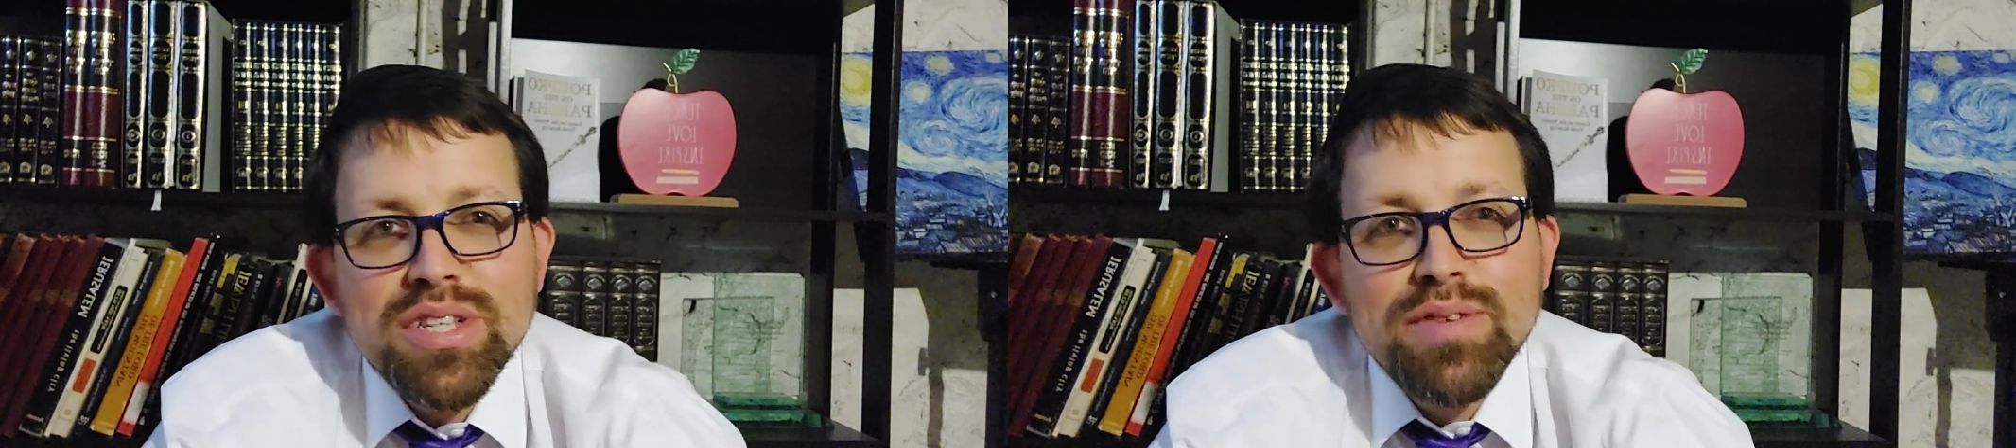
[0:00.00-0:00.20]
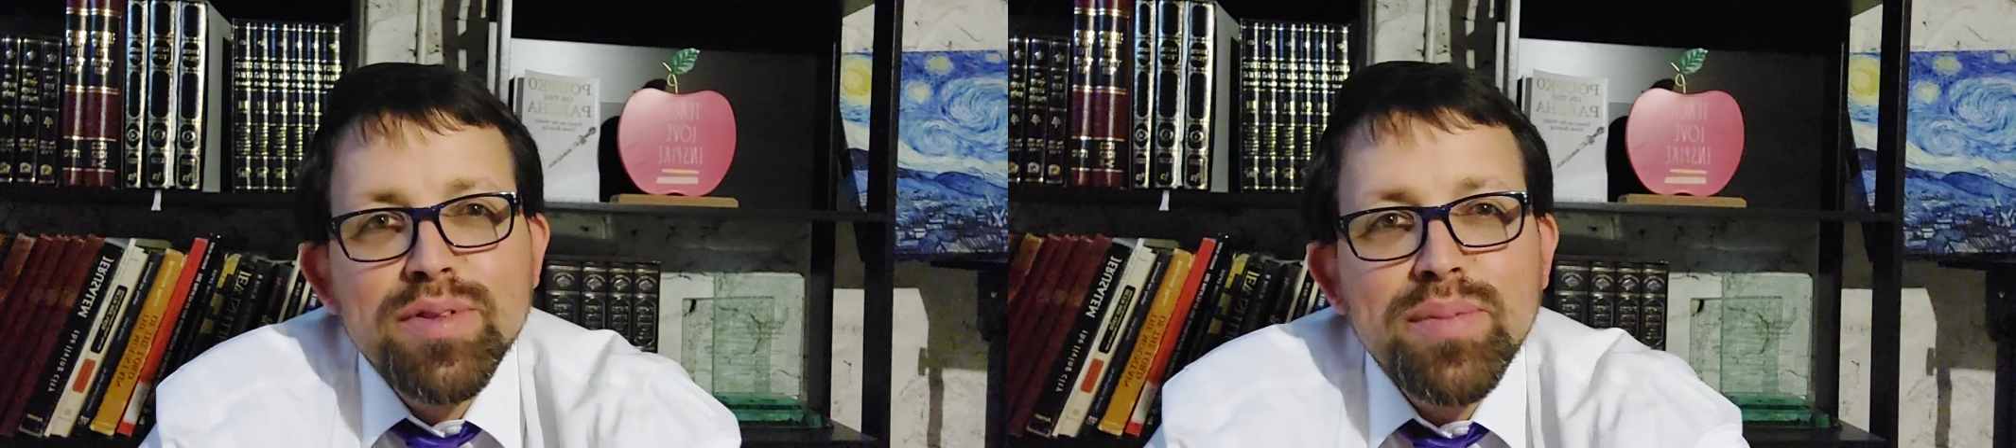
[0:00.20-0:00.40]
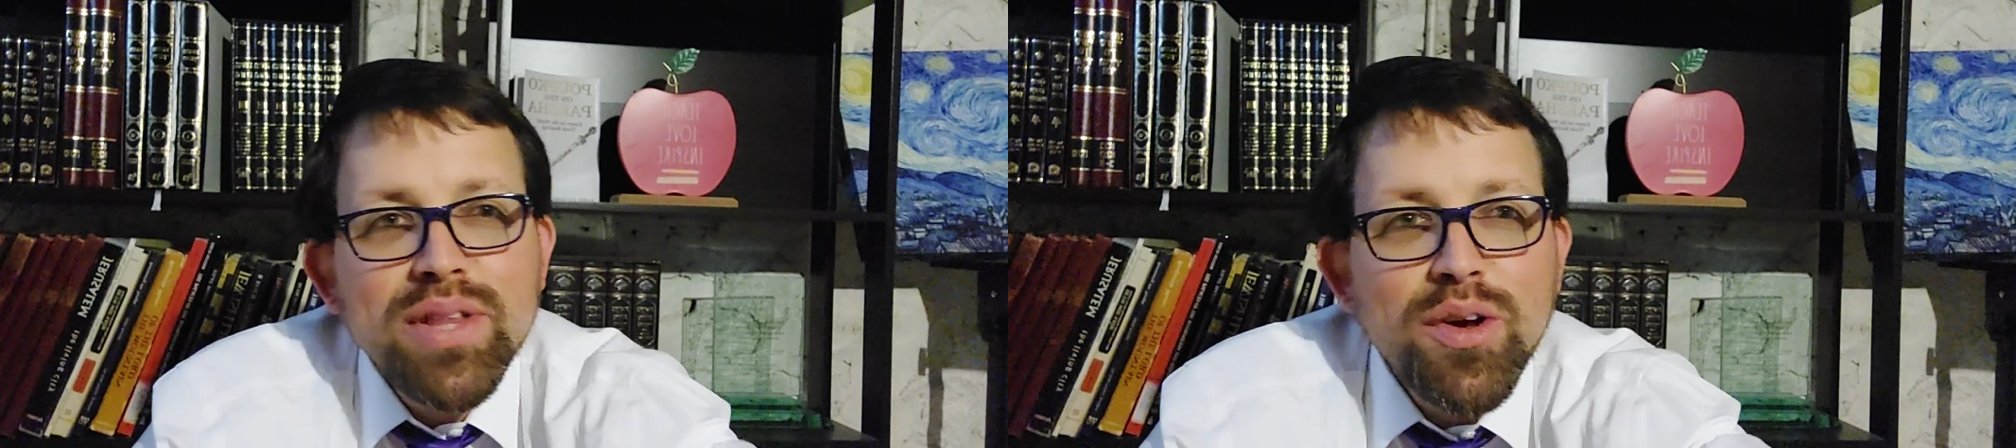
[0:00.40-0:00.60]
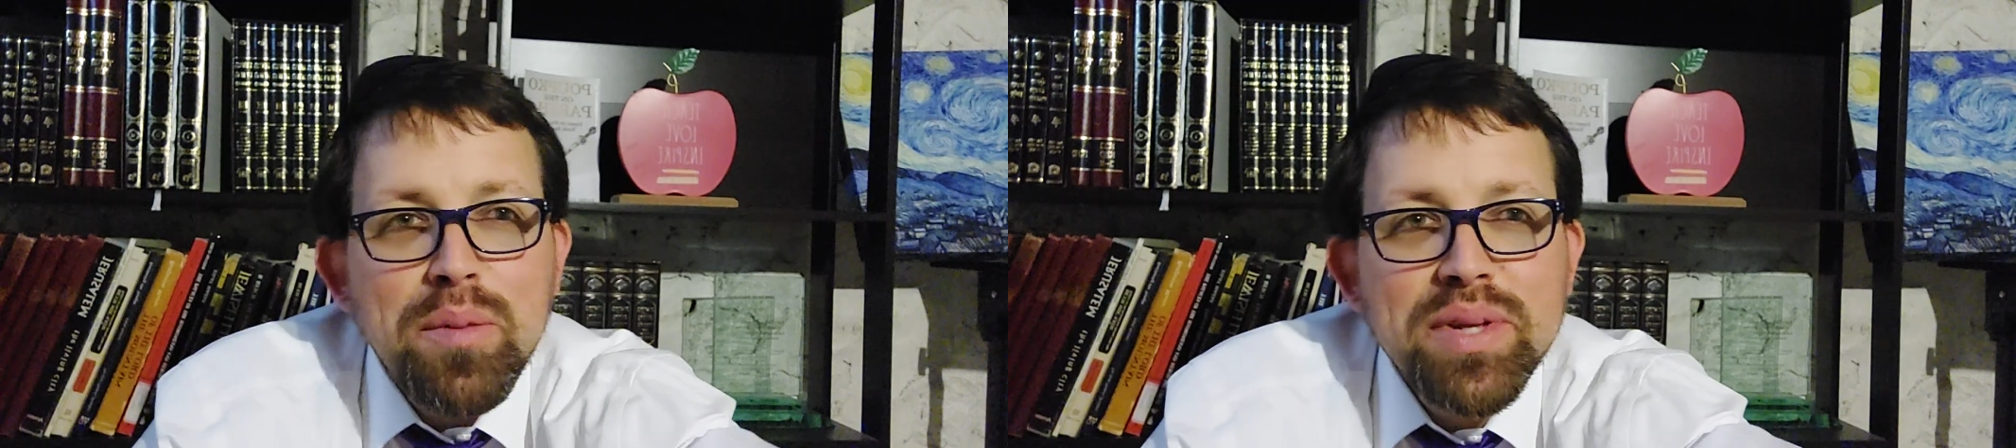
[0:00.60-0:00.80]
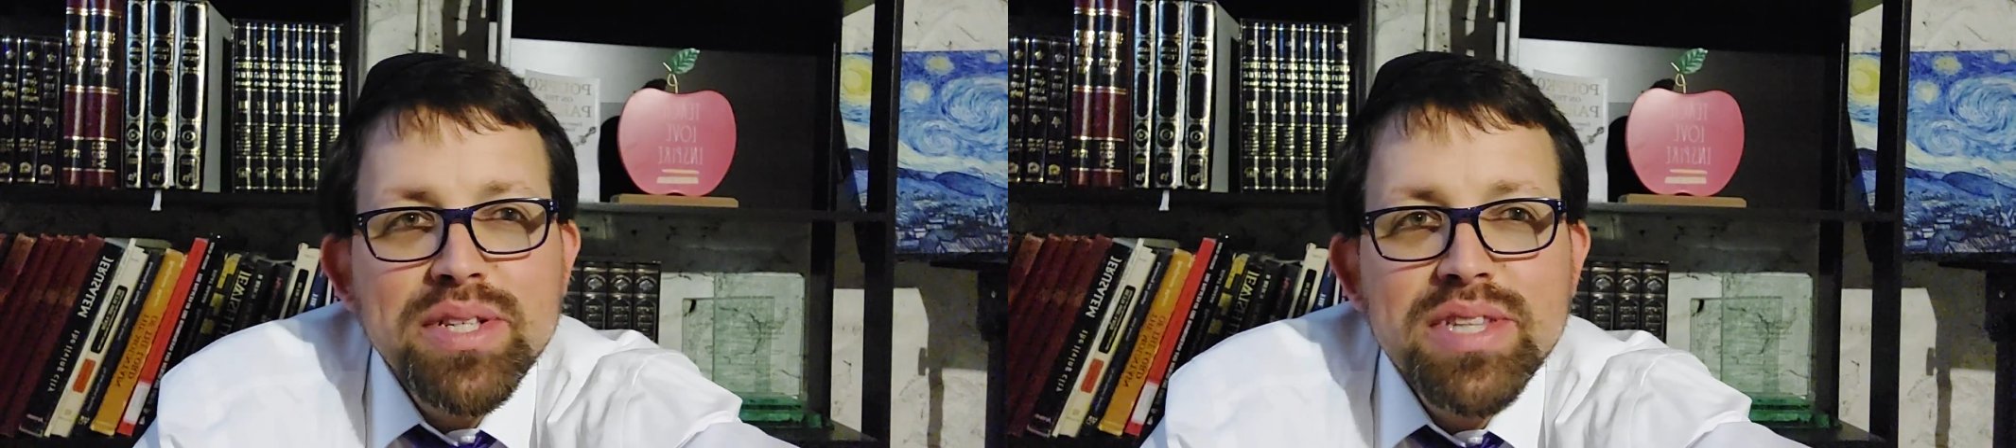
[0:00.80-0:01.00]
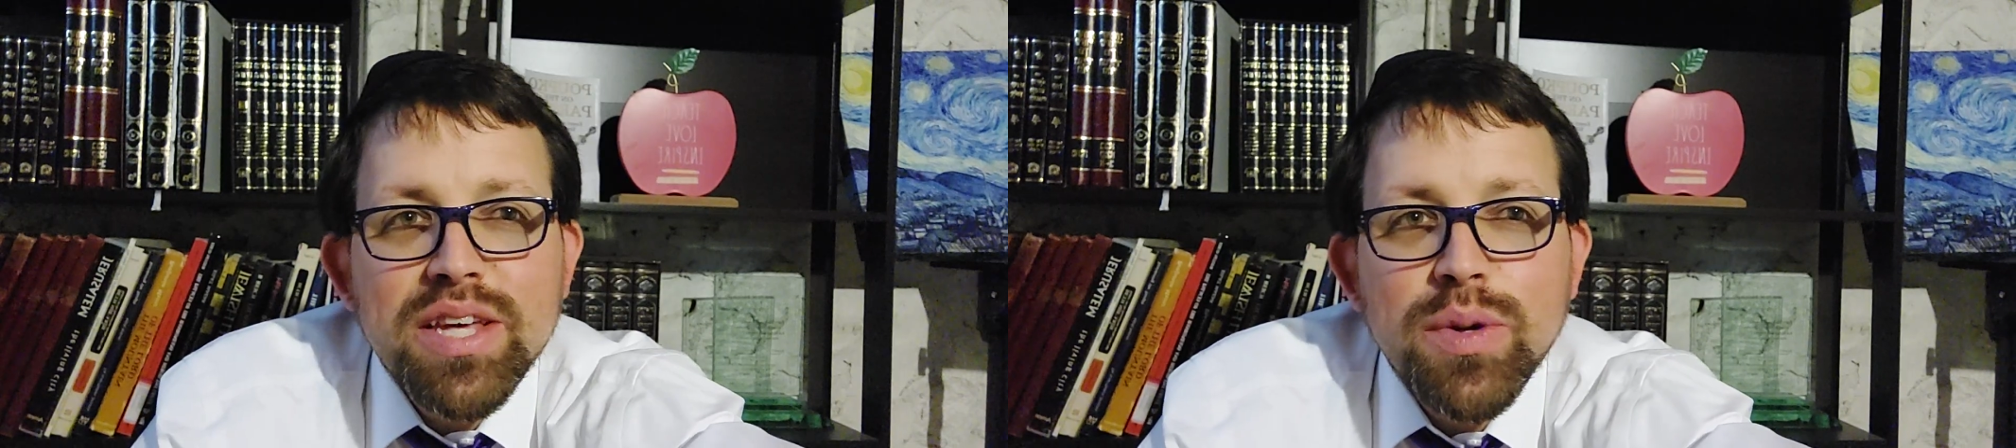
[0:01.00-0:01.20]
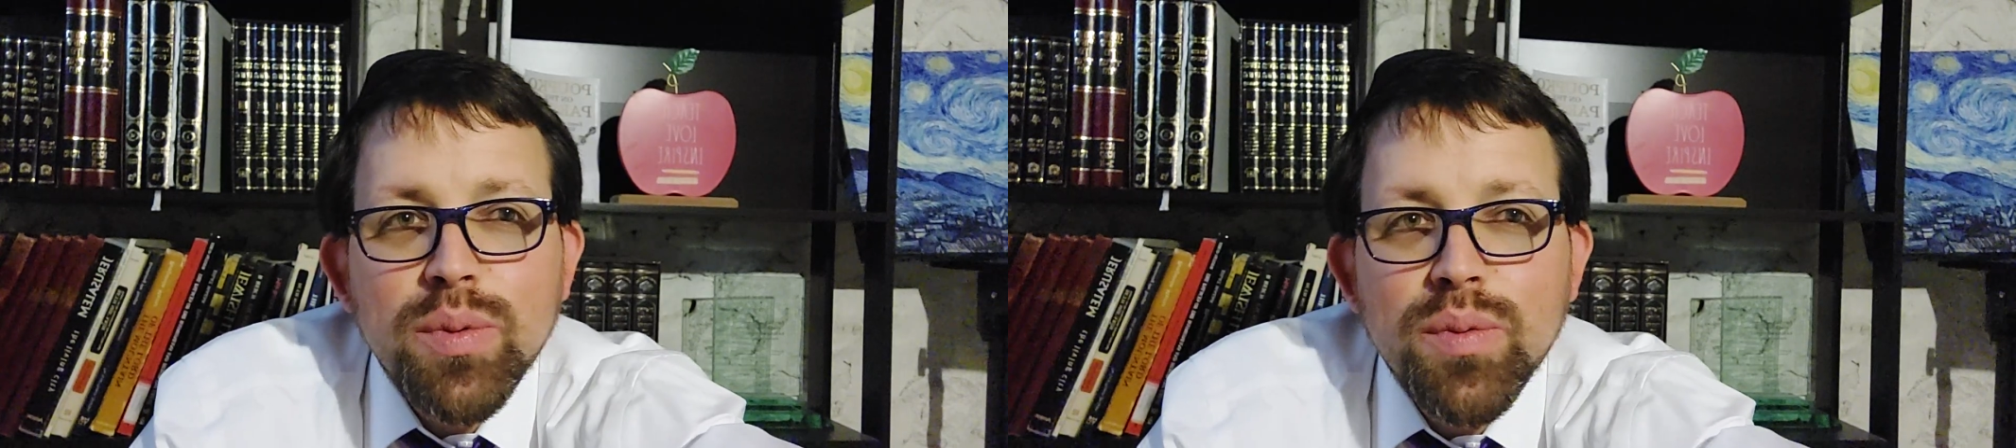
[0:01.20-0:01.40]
leave them in the comments. Thank you.